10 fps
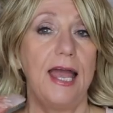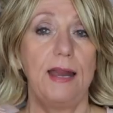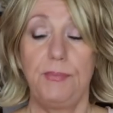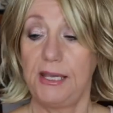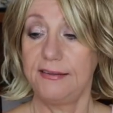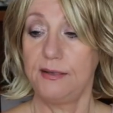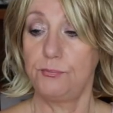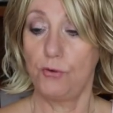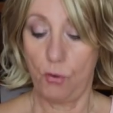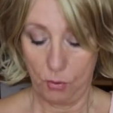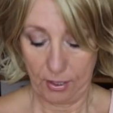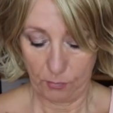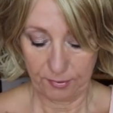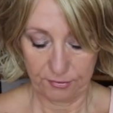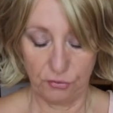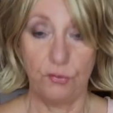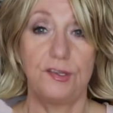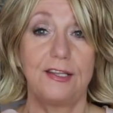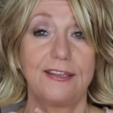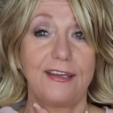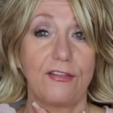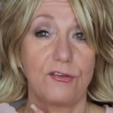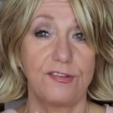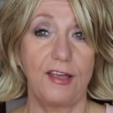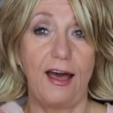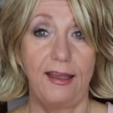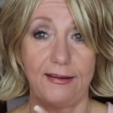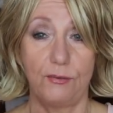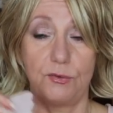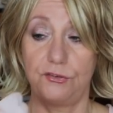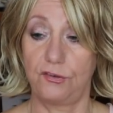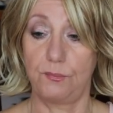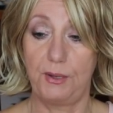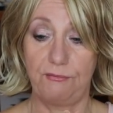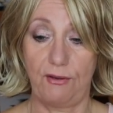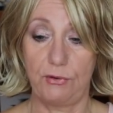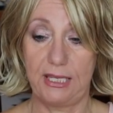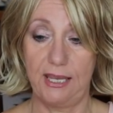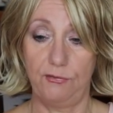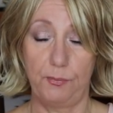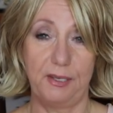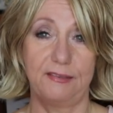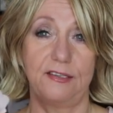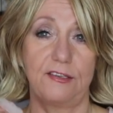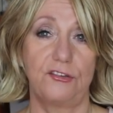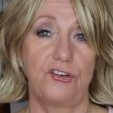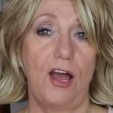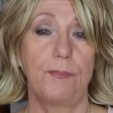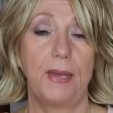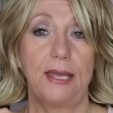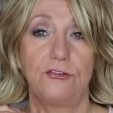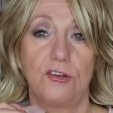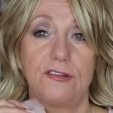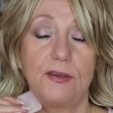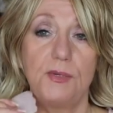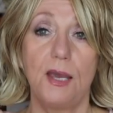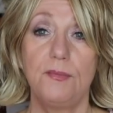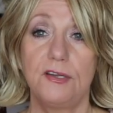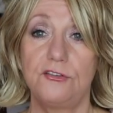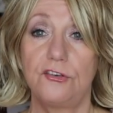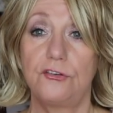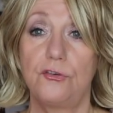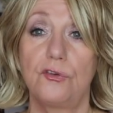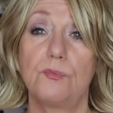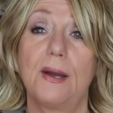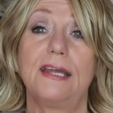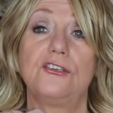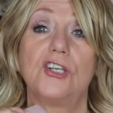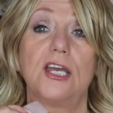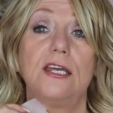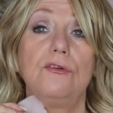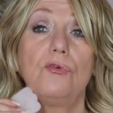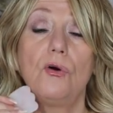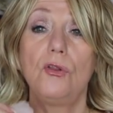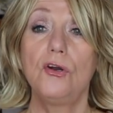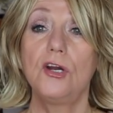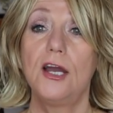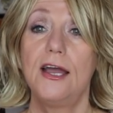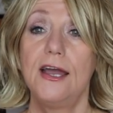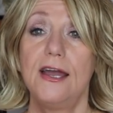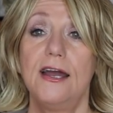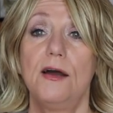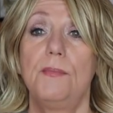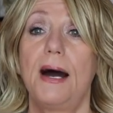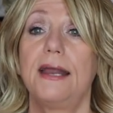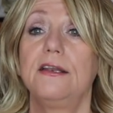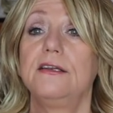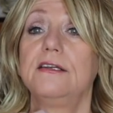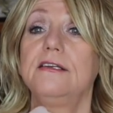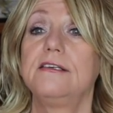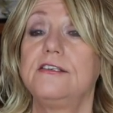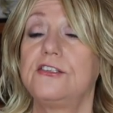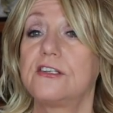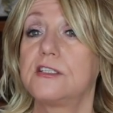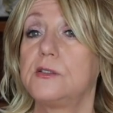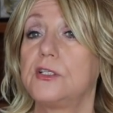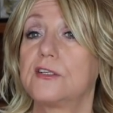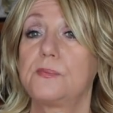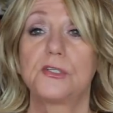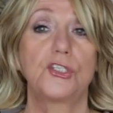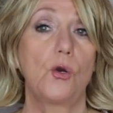And because it broke, I wasn't using the other side. I was just being very careful because it's a sharp edge. And sometimes I just use my jade roller, but you just, you're supposed to